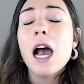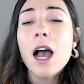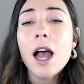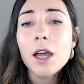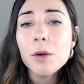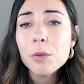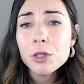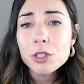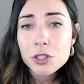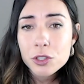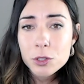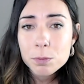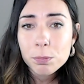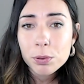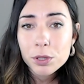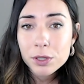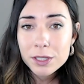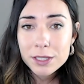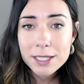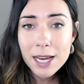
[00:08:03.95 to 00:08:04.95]
I was just
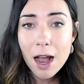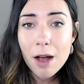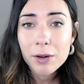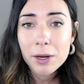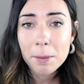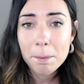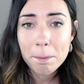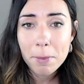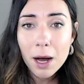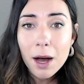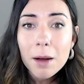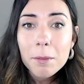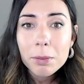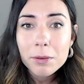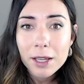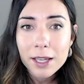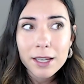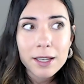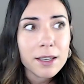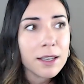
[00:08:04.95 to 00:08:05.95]
put down in
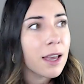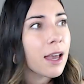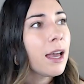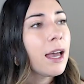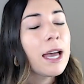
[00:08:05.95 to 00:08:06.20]
public.